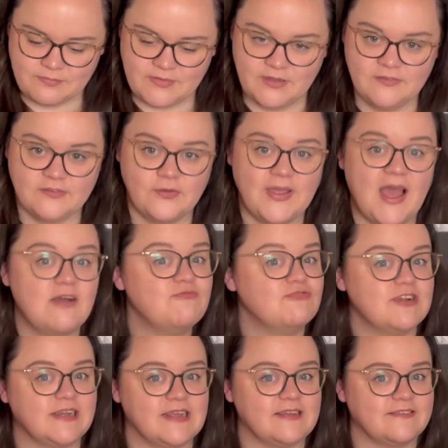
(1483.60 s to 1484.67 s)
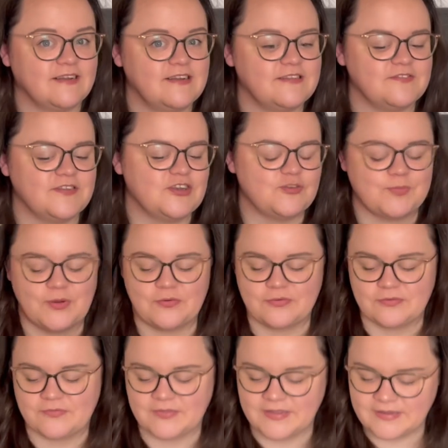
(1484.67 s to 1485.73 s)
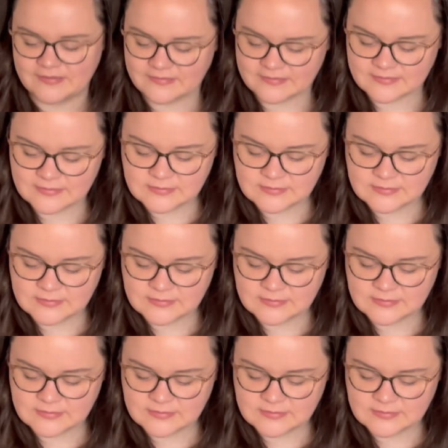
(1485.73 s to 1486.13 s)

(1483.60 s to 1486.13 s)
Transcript: So yeah, I'm really excited to finish both of these.